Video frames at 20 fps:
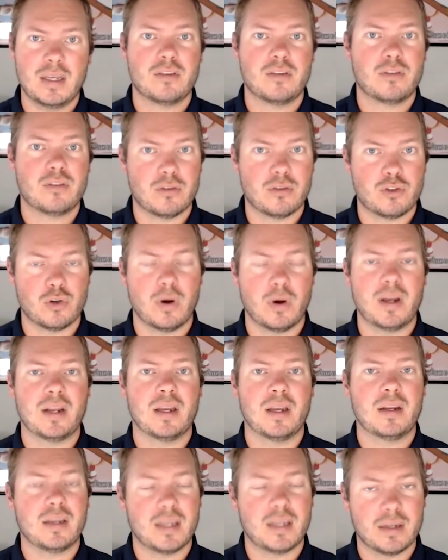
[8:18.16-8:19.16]
to join
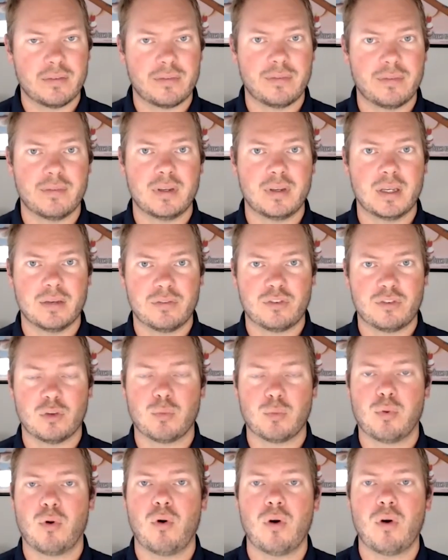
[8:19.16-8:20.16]
in and give
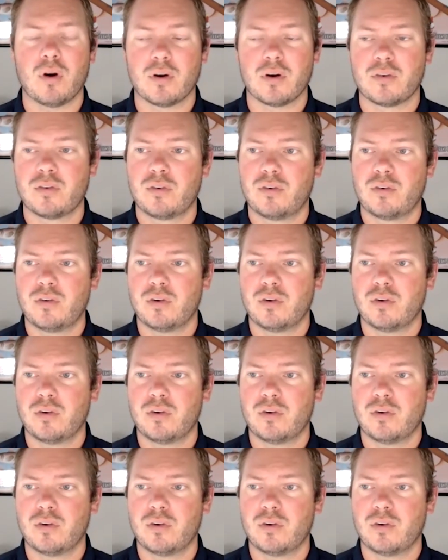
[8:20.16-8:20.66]
support